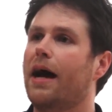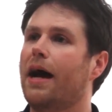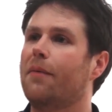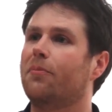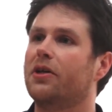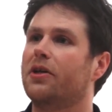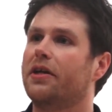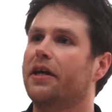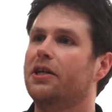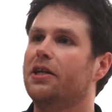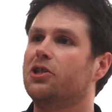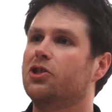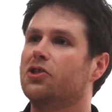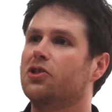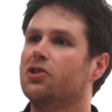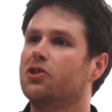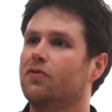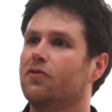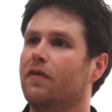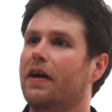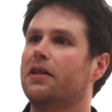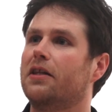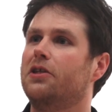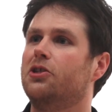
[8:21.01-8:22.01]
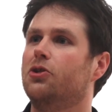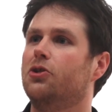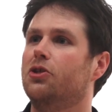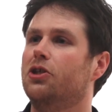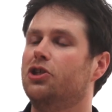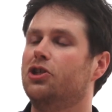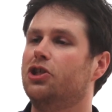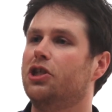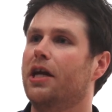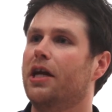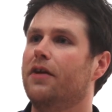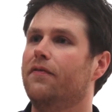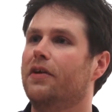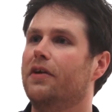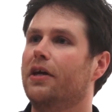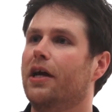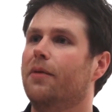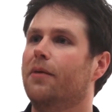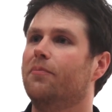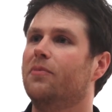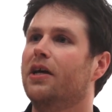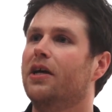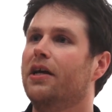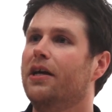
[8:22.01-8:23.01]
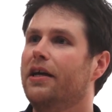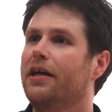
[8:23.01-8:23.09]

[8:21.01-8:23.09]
applications directly to the JVM